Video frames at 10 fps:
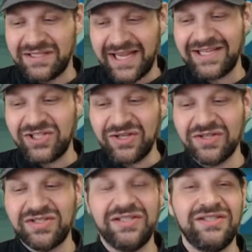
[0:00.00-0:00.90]

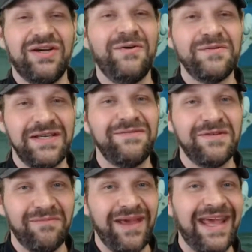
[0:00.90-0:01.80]
textures that don't seem
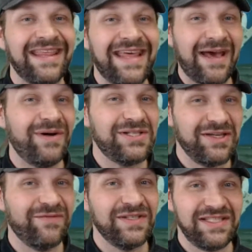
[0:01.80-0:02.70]
to make that much
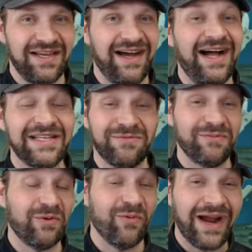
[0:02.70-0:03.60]
difference to us when
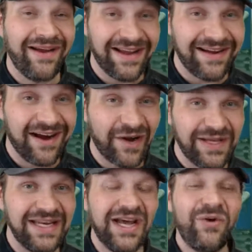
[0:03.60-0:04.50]
we're wearing a
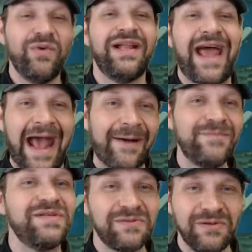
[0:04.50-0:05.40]
garment will
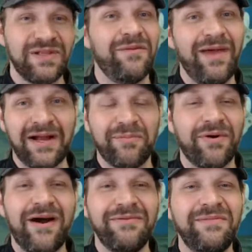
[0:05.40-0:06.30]
absolutely make a
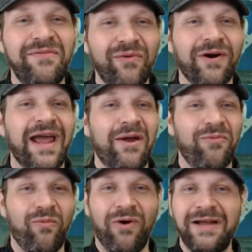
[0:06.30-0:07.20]
problem for a
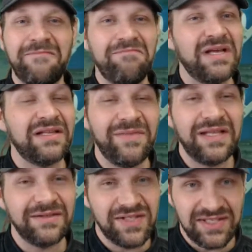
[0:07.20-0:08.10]
1
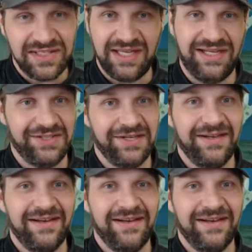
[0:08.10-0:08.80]
millimeter stitch.